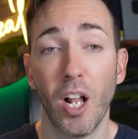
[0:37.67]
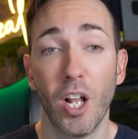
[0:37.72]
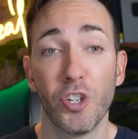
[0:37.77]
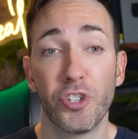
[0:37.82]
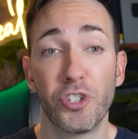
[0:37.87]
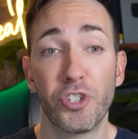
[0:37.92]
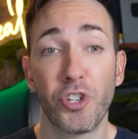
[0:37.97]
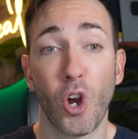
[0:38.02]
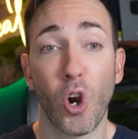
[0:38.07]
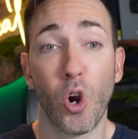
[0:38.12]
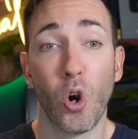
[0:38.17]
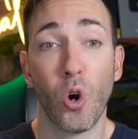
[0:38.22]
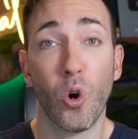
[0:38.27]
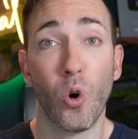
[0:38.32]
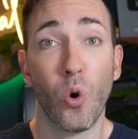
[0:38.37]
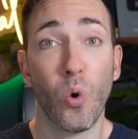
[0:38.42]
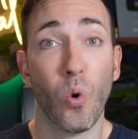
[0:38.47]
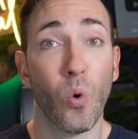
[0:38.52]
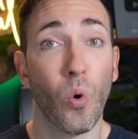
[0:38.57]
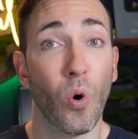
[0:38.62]

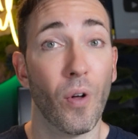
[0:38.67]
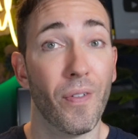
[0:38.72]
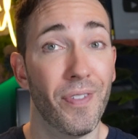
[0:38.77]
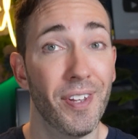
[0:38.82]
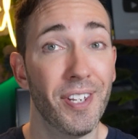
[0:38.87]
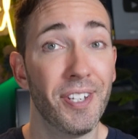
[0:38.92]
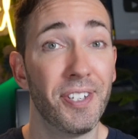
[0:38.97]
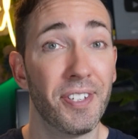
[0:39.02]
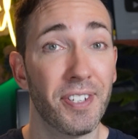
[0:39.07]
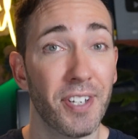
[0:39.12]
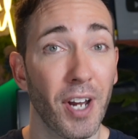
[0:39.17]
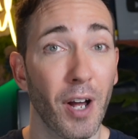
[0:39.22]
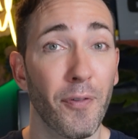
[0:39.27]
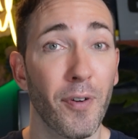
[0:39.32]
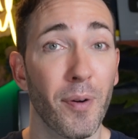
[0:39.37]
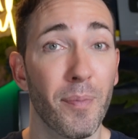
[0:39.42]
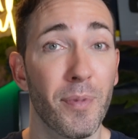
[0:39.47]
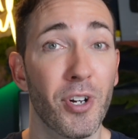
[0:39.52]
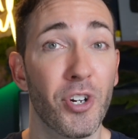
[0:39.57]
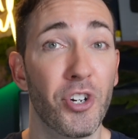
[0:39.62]
So this stuff
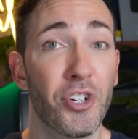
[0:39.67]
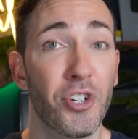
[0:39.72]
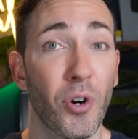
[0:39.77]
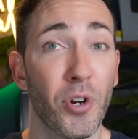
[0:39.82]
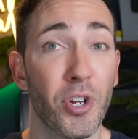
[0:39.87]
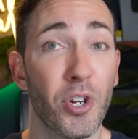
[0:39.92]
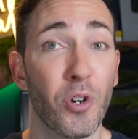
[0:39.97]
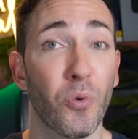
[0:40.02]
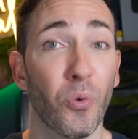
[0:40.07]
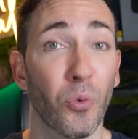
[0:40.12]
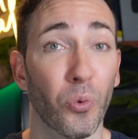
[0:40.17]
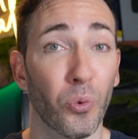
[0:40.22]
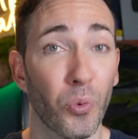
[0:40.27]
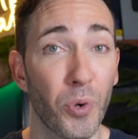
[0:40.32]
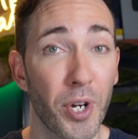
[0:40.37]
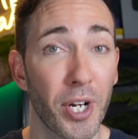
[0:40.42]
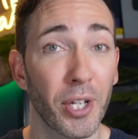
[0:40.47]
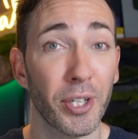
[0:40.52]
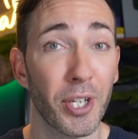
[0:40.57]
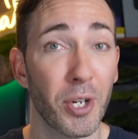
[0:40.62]
I'm going to show you
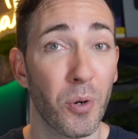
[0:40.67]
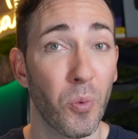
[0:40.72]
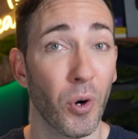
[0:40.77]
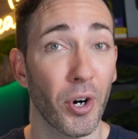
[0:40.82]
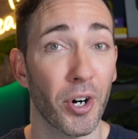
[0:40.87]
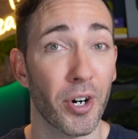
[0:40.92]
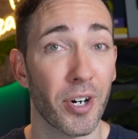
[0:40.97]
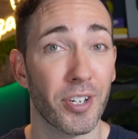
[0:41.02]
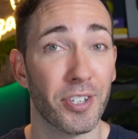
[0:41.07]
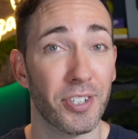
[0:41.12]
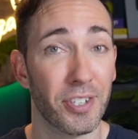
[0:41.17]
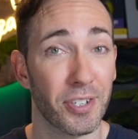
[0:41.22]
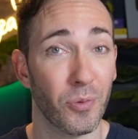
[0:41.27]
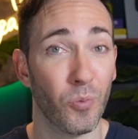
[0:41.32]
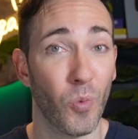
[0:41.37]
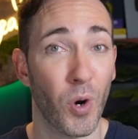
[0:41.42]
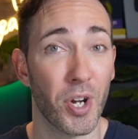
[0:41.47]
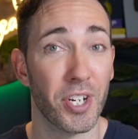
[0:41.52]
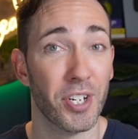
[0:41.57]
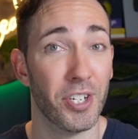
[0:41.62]
really works
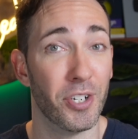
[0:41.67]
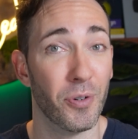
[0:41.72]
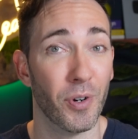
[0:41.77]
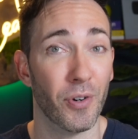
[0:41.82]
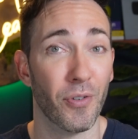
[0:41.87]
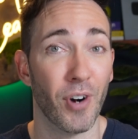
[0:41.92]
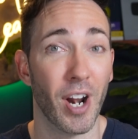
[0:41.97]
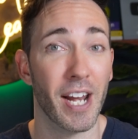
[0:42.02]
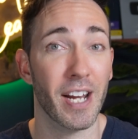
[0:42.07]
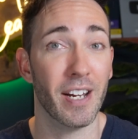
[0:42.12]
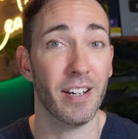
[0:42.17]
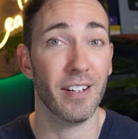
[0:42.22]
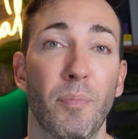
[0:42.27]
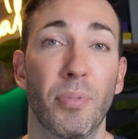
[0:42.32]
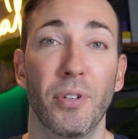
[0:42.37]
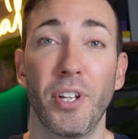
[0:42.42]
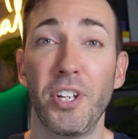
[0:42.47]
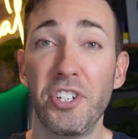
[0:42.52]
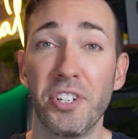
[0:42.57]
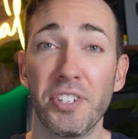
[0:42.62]
when you do it right.
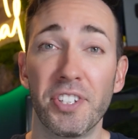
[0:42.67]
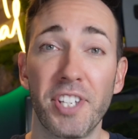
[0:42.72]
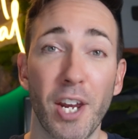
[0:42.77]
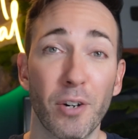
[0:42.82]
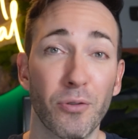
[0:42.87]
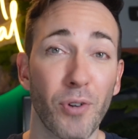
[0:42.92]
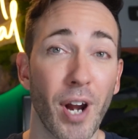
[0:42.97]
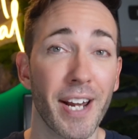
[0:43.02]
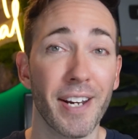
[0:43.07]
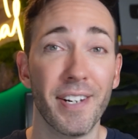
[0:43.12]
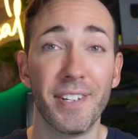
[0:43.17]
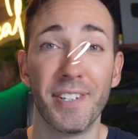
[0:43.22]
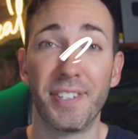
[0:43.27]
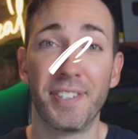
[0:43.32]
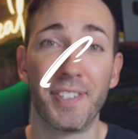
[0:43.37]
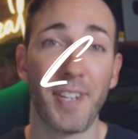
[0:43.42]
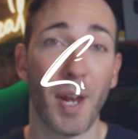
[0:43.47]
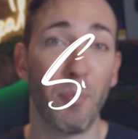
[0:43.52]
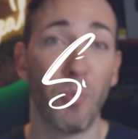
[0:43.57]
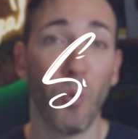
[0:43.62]
But let's just get right into
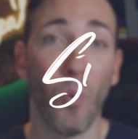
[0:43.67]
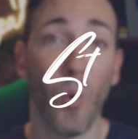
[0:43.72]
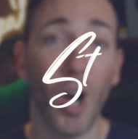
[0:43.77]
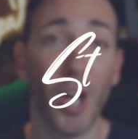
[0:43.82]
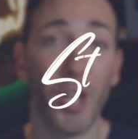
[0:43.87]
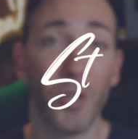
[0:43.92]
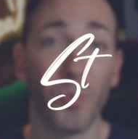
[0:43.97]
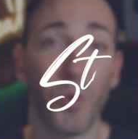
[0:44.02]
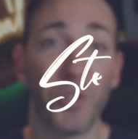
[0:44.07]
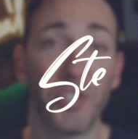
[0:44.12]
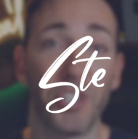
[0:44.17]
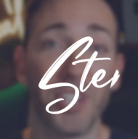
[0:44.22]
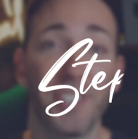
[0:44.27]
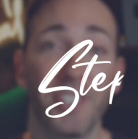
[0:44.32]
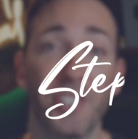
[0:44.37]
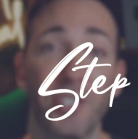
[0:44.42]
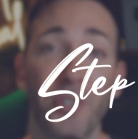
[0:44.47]
step one, which is